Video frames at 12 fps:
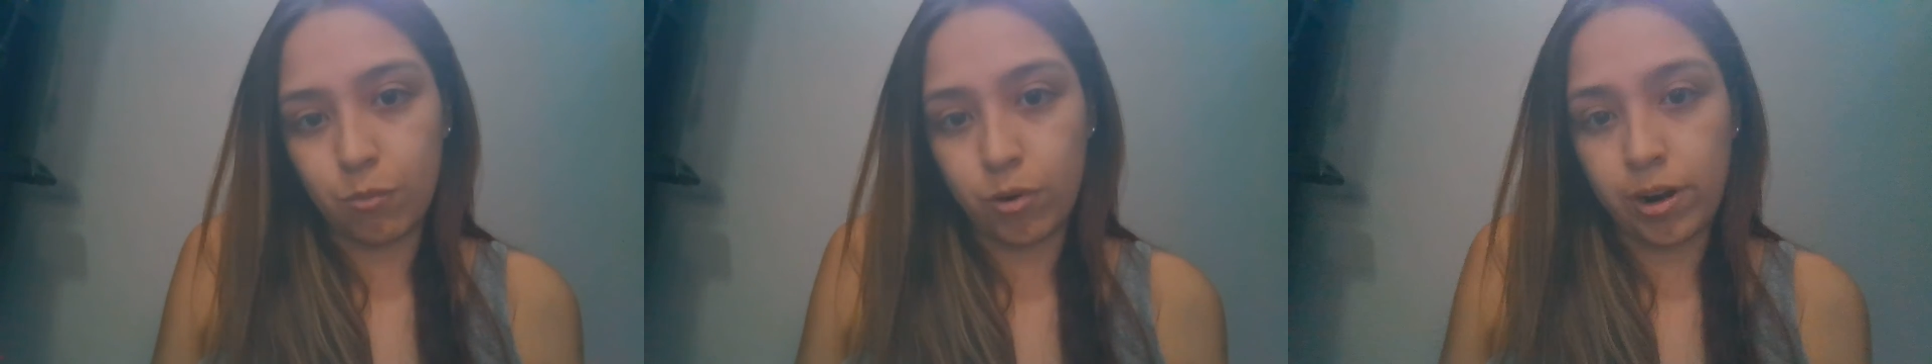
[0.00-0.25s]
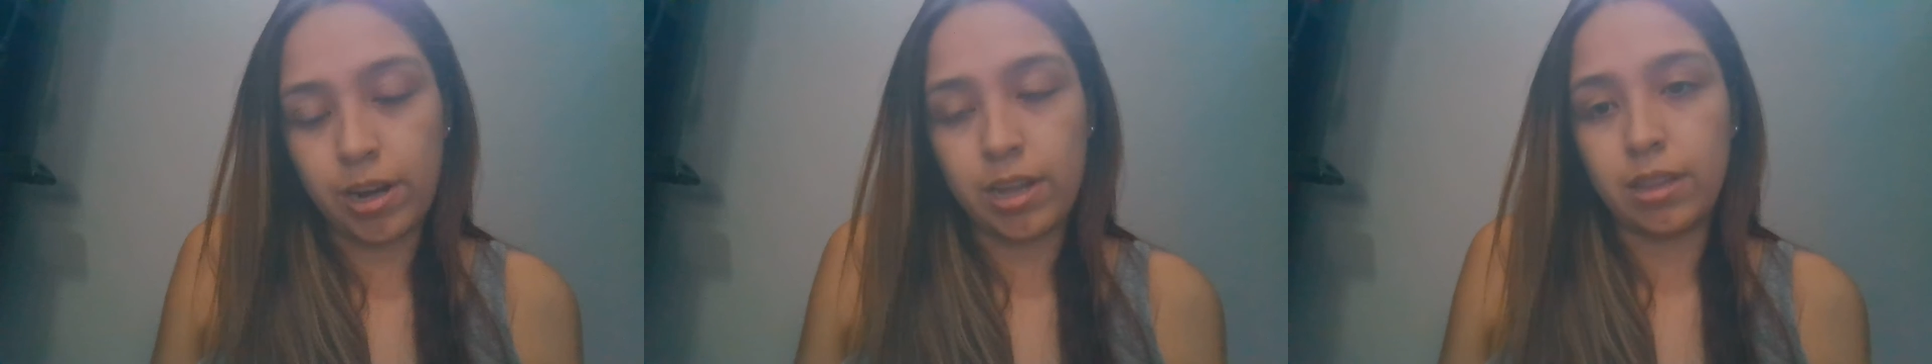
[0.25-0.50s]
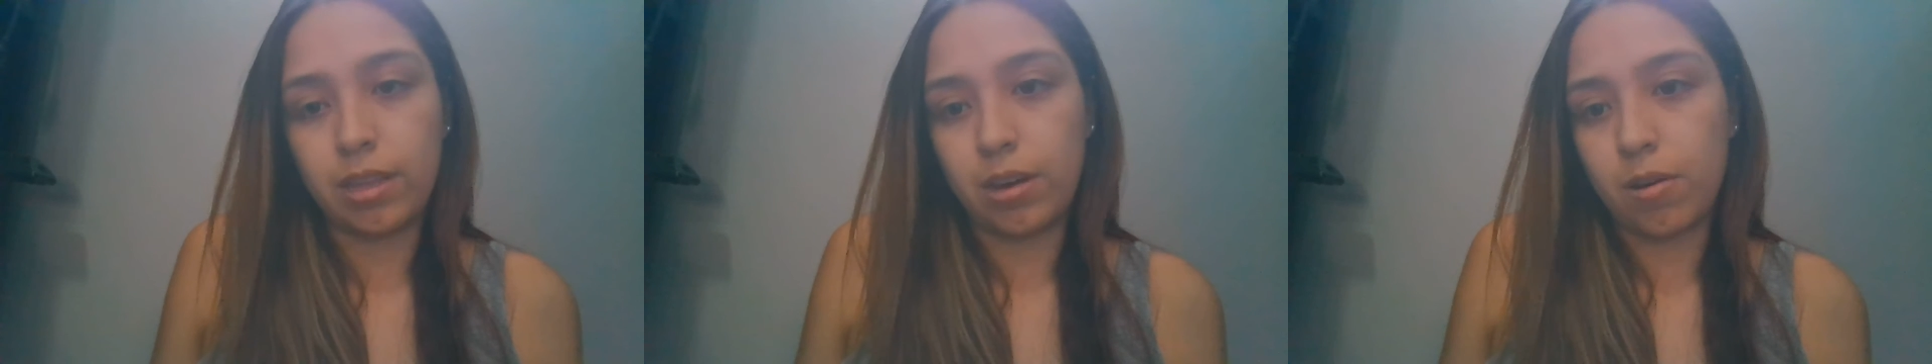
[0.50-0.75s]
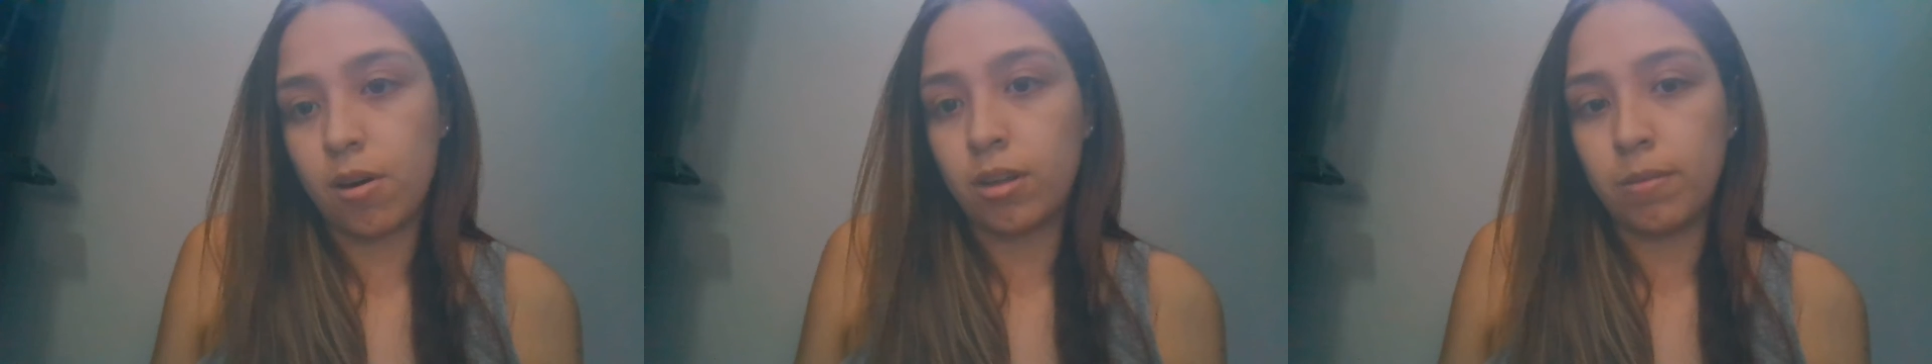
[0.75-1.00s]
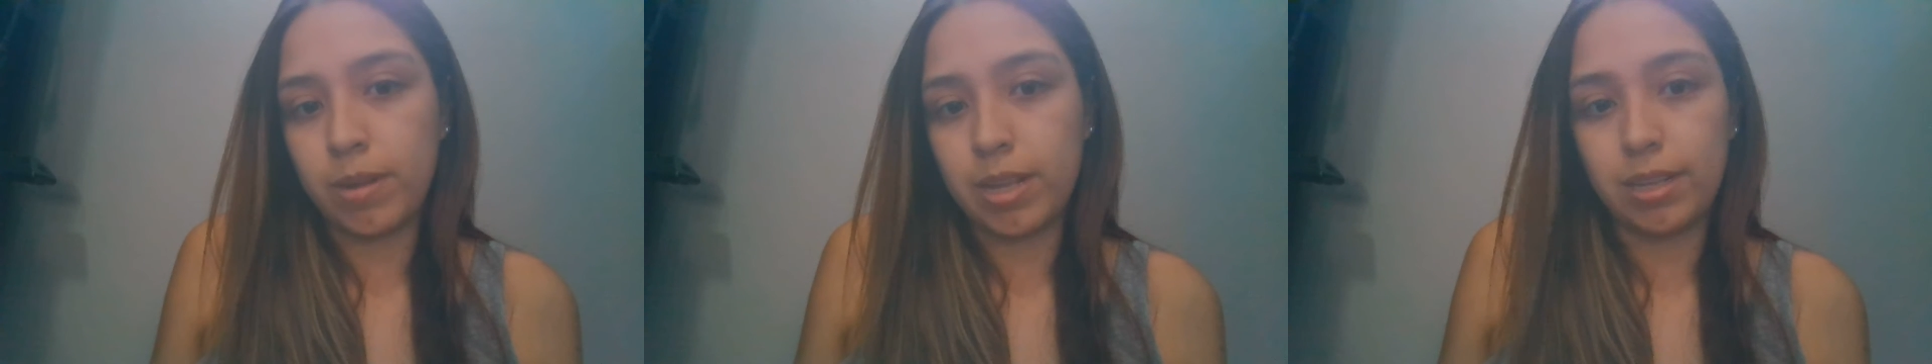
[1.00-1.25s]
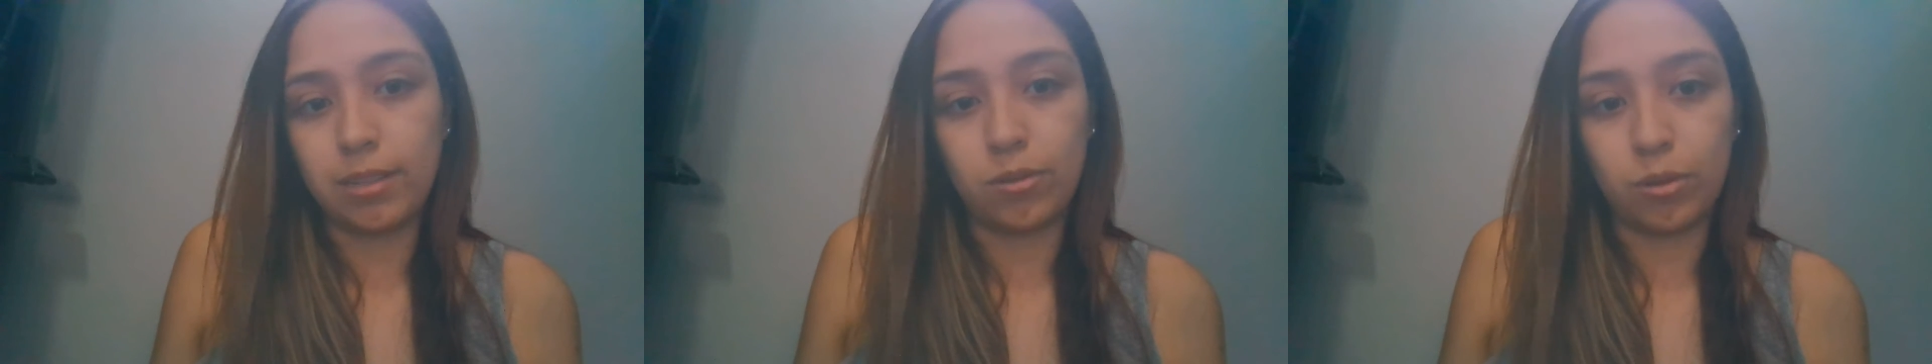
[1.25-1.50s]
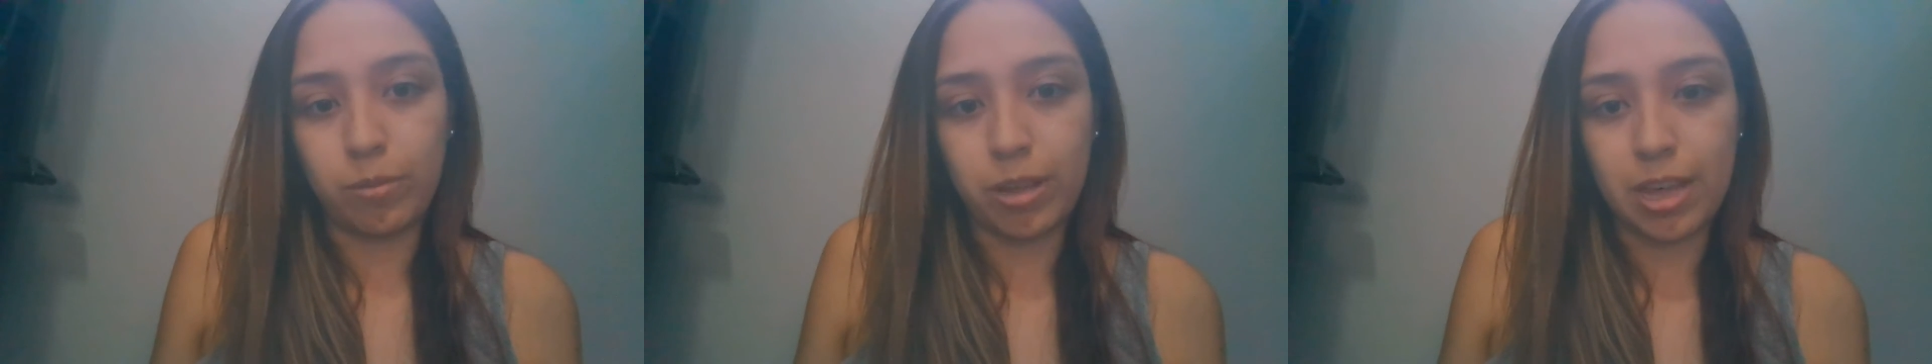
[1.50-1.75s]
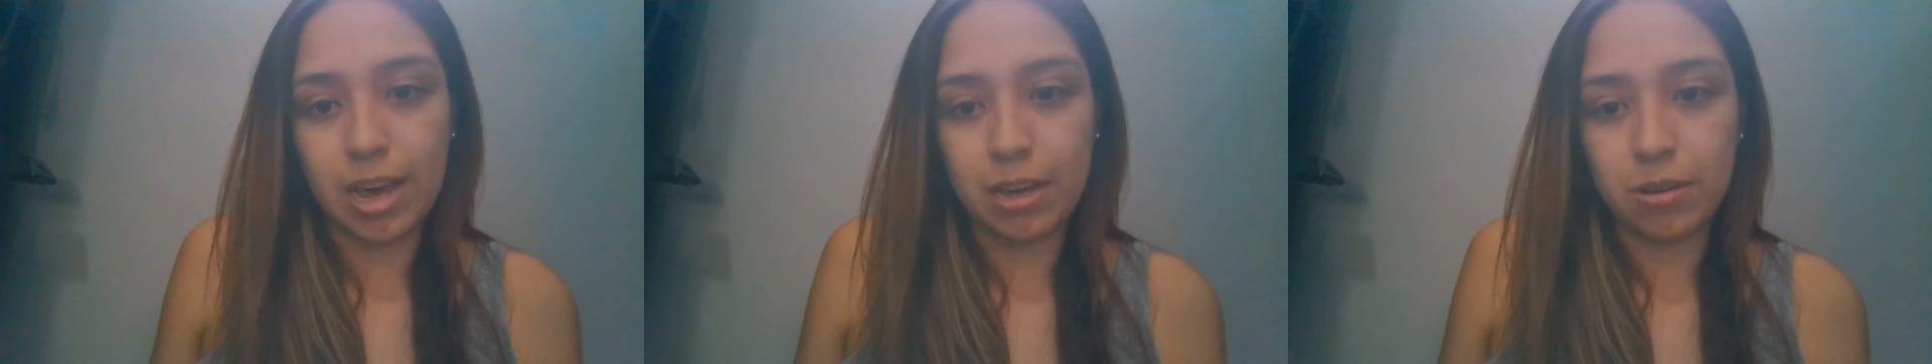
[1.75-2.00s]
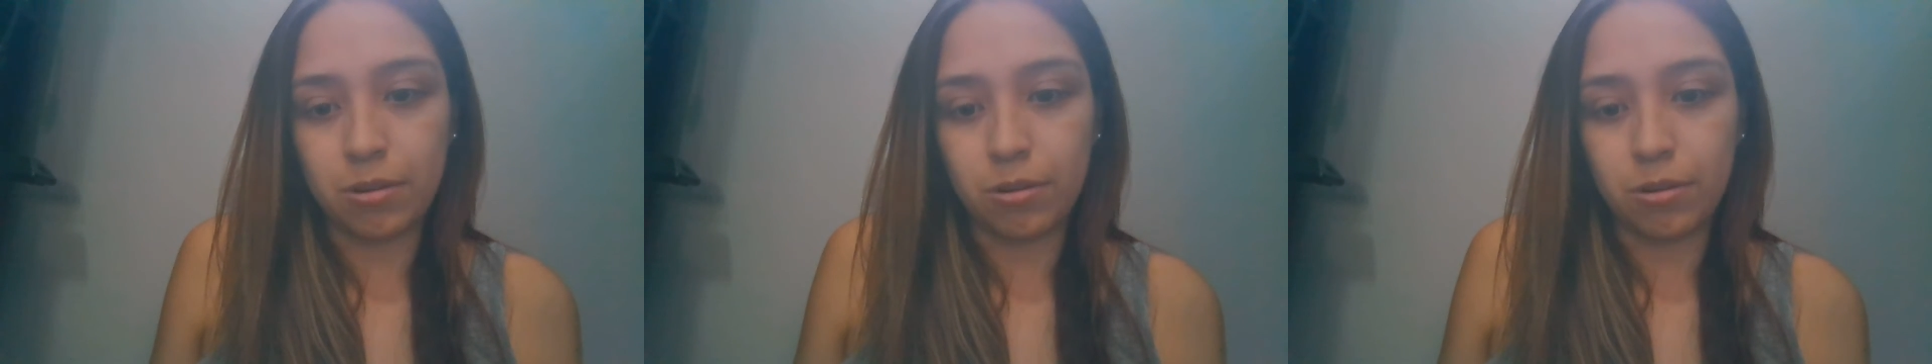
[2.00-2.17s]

morning, they called me and they told me that,